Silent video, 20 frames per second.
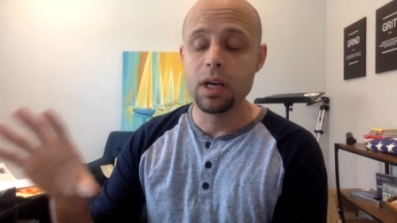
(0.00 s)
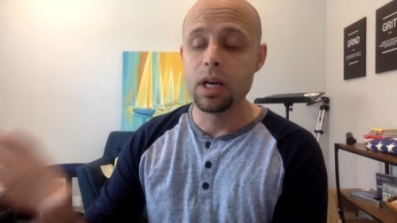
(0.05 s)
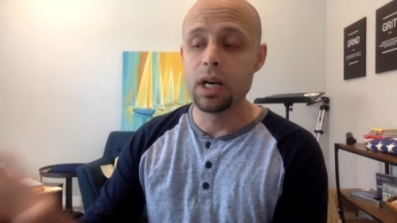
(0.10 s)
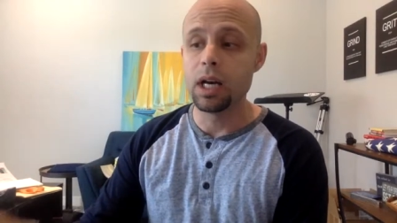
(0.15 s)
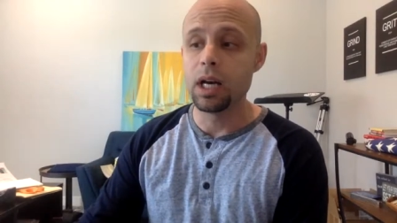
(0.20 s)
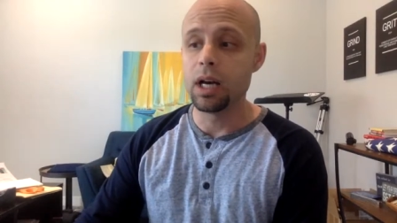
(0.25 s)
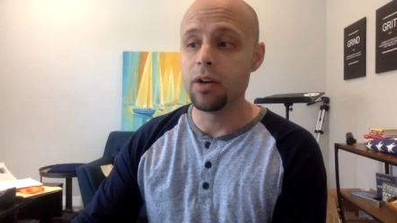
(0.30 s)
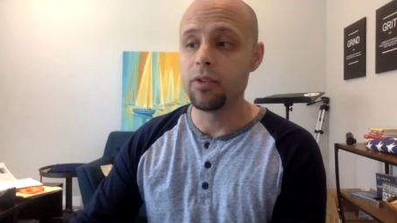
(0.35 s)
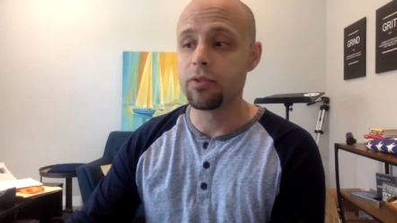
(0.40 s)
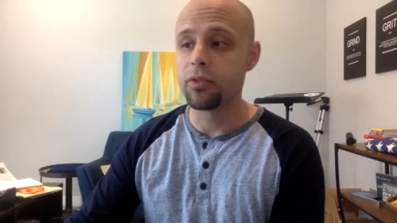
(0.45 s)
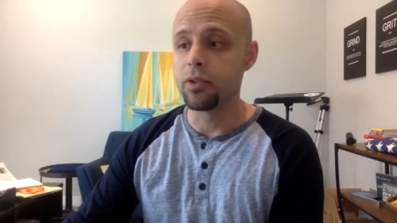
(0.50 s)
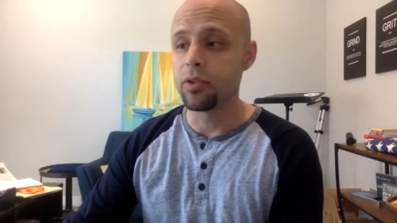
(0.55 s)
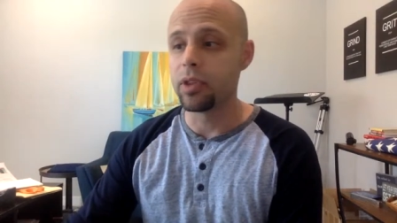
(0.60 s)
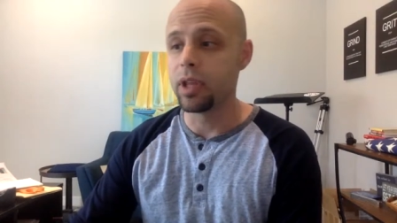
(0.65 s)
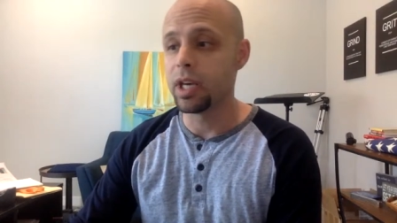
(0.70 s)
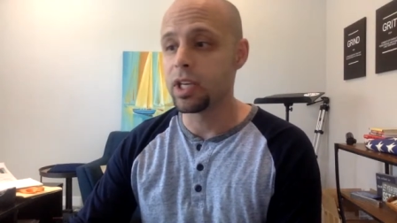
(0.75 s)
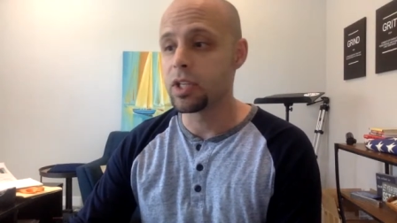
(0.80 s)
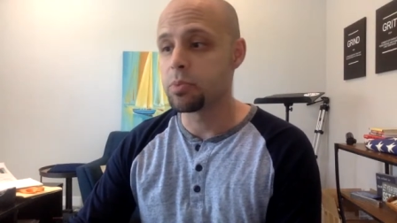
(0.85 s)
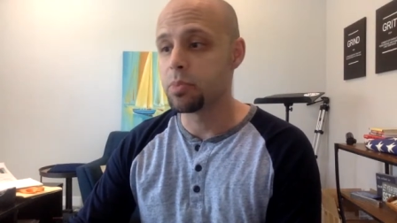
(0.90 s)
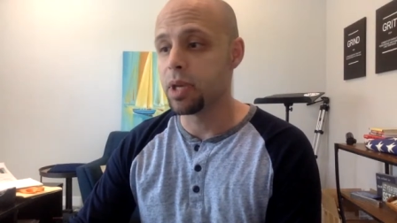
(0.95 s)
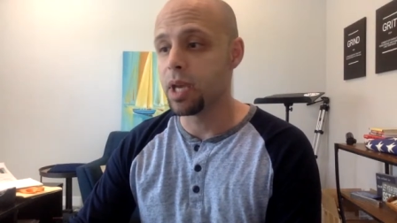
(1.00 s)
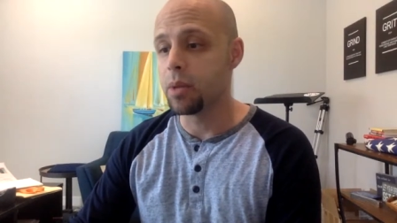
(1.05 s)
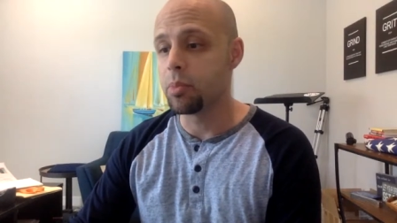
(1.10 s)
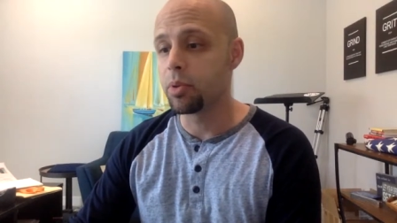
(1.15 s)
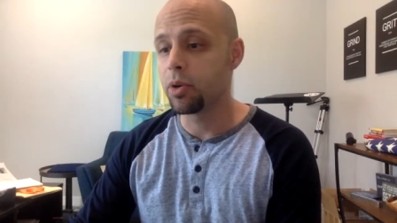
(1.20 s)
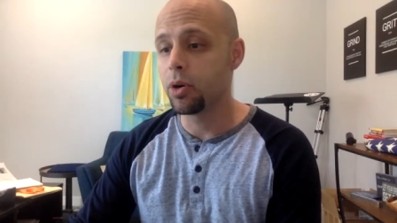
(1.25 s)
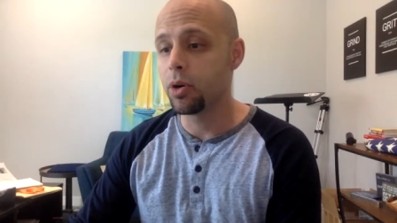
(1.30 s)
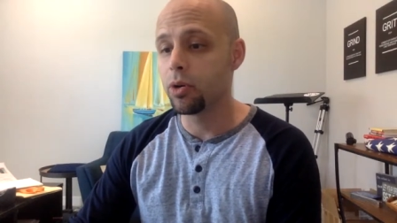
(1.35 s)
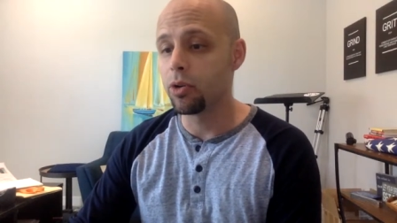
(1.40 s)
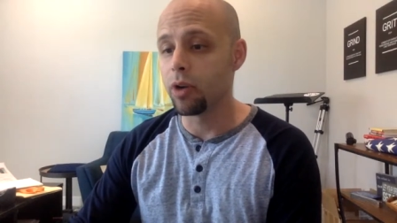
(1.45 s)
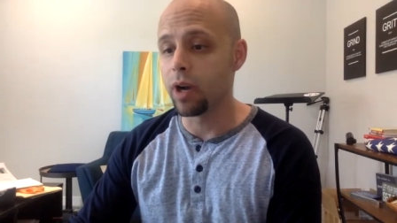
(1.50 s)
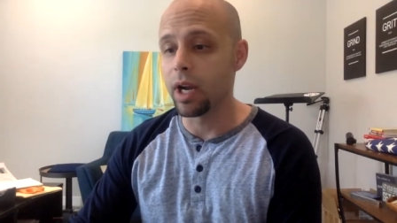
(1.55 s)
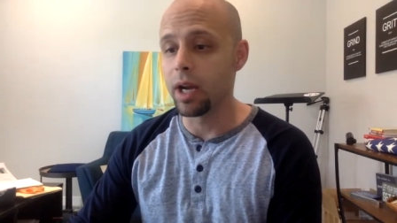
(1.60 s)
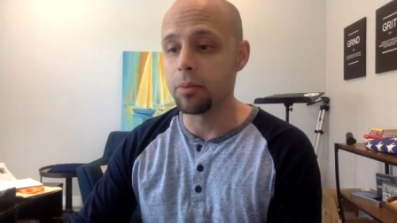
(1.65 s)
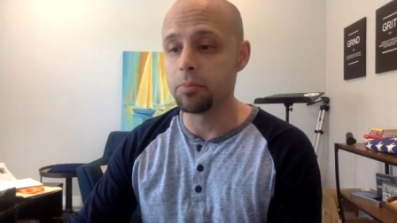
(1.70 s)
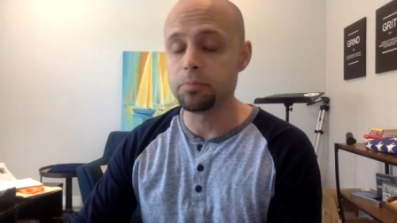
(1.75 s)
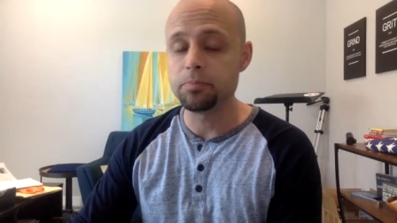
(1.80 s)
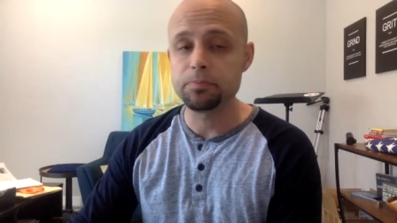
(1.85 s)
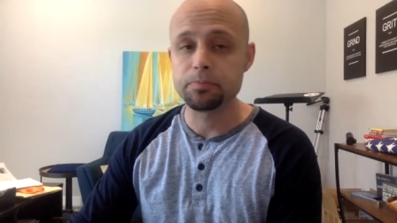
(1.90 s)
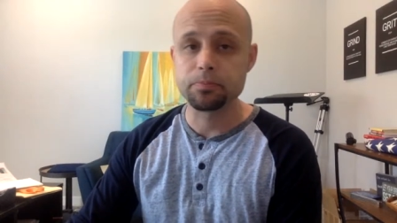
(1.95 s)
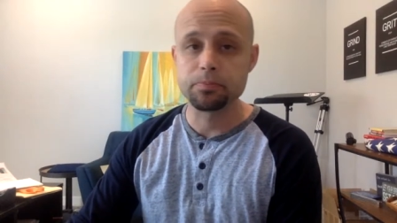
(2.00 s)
SBA program,